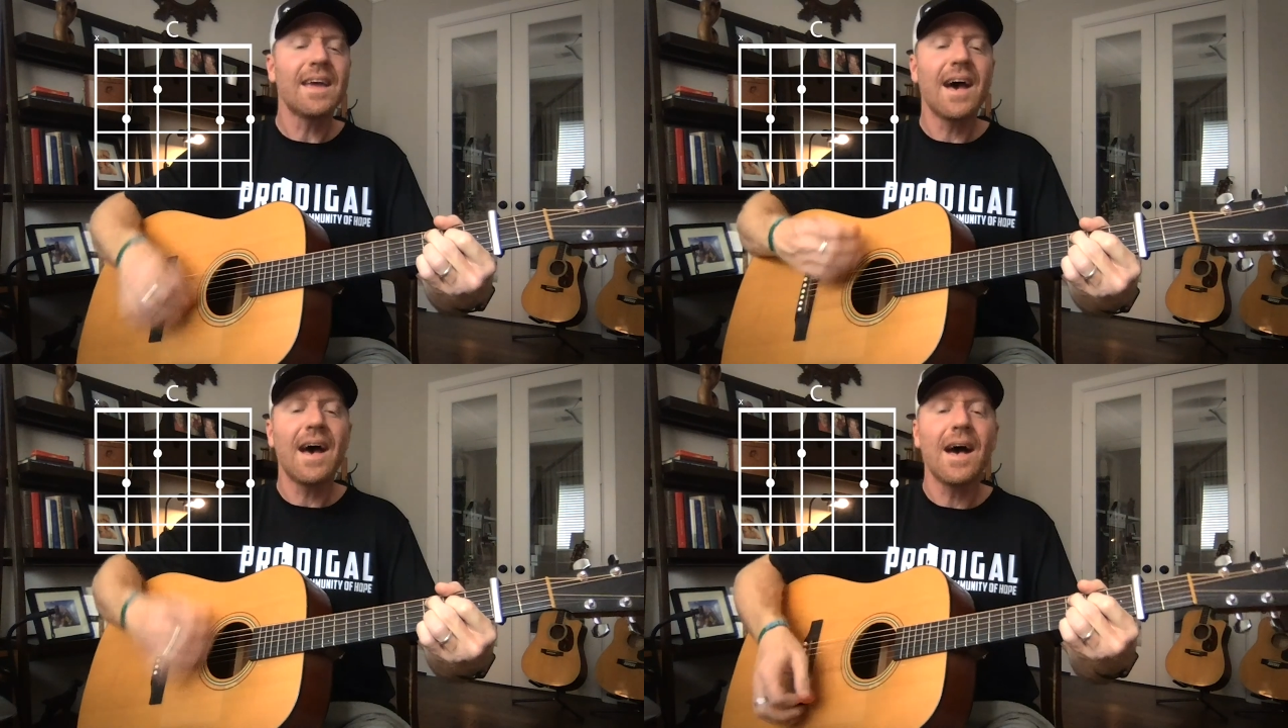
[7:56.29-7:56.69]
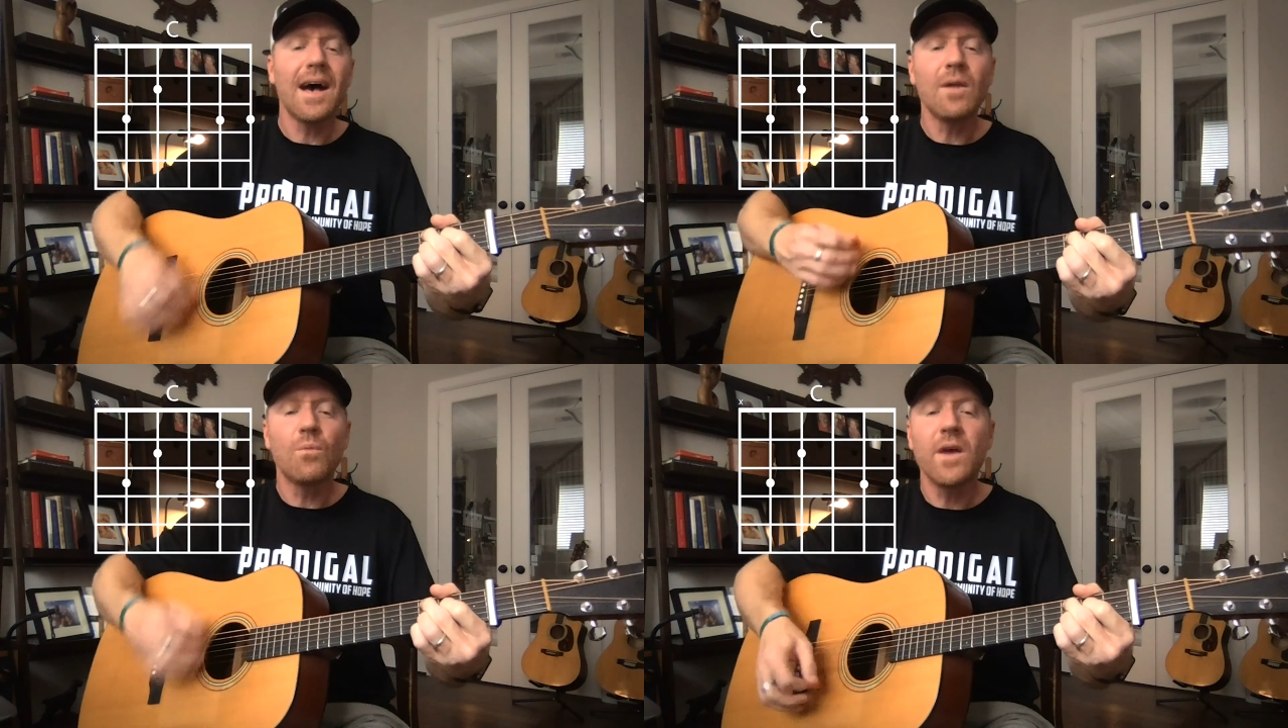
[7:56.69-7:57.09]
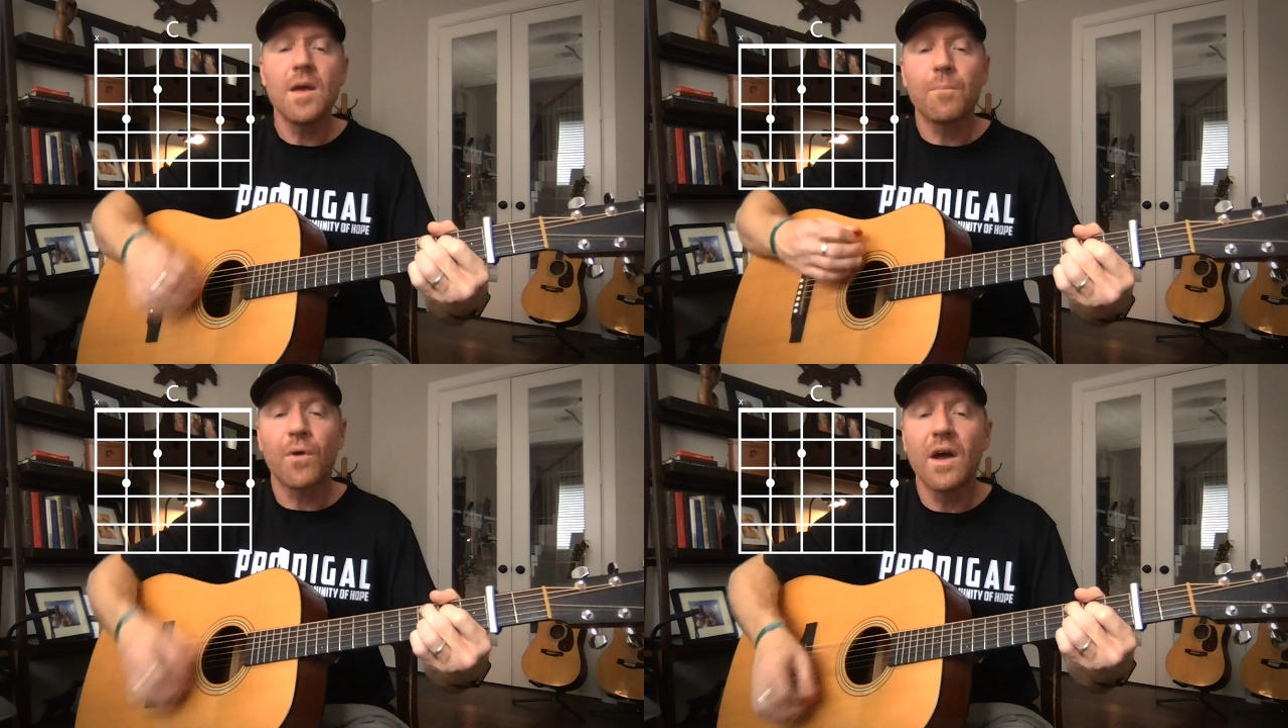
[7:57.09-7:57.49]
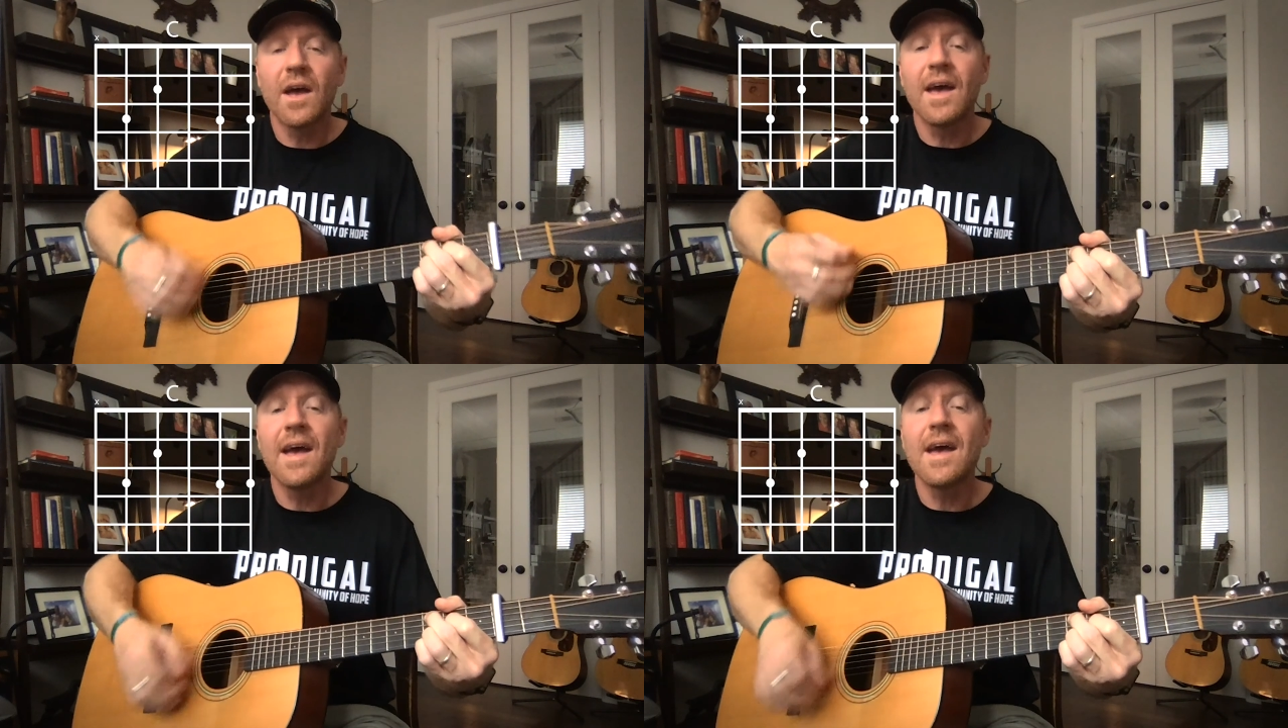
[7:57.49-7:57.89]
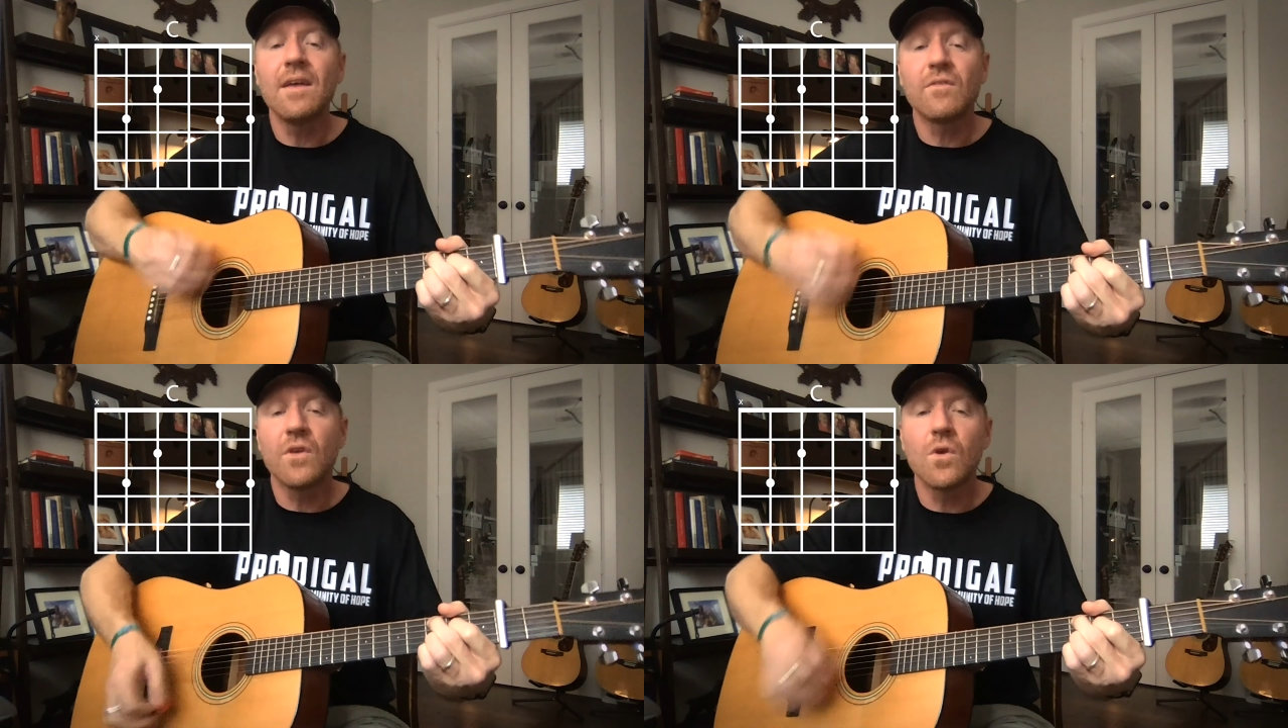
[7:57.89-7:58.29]
God, we
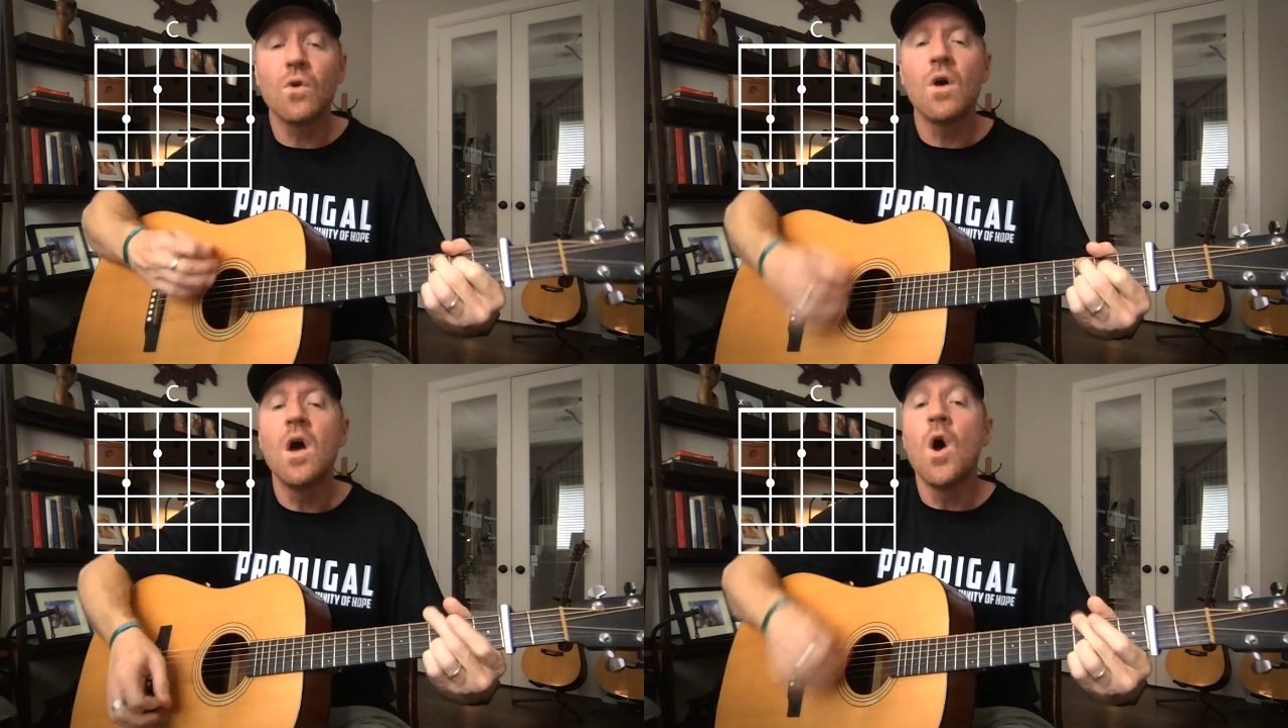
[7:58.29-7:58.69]
praise you.